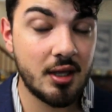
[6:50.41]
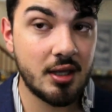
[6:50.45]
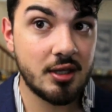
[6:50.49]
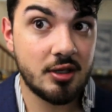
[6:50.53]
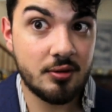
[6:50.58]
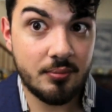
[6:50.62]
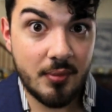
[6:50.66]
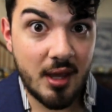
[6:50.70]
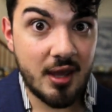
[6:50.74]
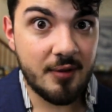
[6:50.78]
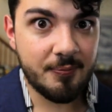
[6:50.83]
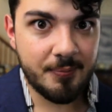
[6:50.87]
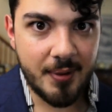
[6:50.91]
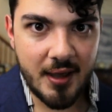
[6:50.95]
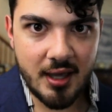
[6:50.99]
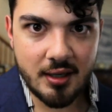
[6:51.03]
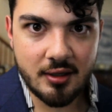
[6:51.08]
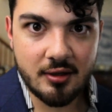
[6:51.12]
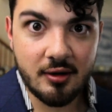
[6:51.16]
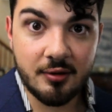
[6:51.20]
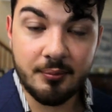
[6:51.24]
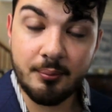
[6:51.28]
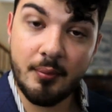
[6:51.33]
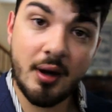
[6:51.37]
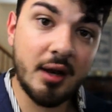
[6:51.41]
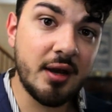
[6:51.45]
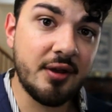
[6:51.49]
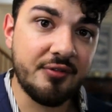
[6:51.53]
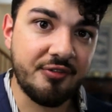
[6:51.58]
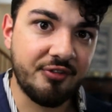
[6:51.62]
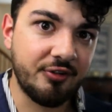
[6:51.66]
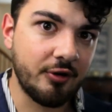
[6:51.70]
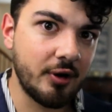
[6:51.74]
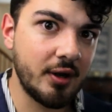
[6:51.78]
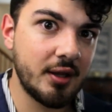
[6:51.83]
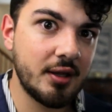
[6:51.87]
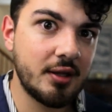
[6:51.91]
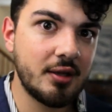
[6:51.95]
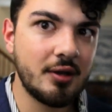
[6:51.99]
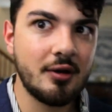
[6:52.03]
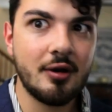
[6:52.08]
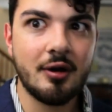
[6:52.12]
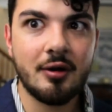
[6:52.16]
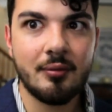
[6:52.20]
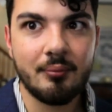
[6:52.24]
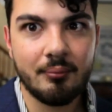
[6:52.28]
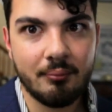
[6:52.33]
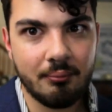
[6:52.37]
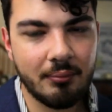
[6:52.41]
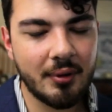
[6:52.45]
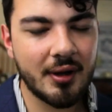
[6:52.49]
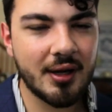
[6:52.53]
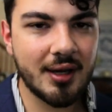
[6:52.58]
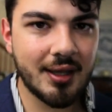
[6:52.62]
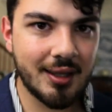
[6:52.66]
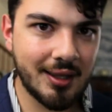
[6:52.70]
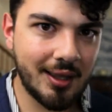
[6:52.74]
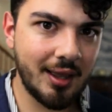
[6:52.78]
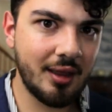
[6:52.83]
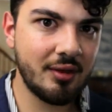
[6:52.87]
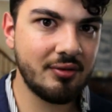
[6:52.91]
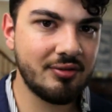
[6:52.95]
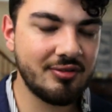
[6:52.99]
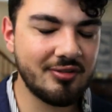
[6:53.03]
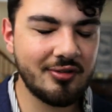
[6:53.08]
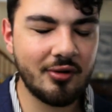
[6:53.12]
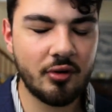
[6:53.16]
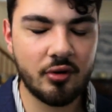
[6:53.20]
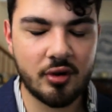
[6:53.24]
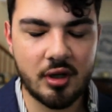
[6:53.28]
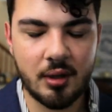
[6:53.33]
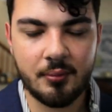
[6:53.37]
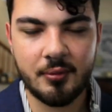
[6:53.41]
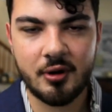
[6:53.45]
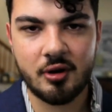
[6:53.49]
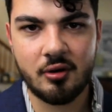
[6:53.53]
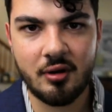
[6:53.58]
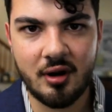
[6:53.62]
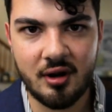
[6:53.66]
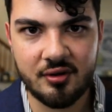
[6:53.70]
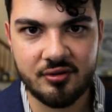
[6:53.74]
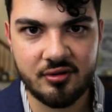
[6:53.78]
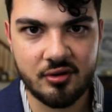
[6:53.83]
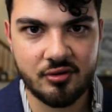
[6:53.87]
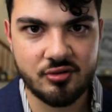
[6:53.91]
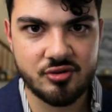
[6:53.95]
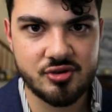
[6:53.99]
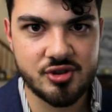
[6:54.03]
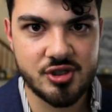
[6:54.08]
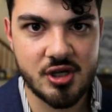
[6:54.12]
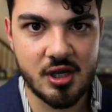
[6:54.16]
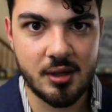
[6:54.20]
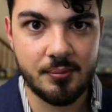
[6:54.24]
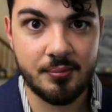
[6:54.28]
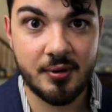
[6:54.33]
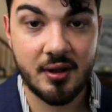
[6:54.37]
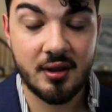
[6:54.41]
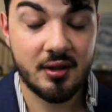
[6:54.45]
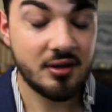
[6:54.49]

You may have paid good money for it, but it can still come across as cheap.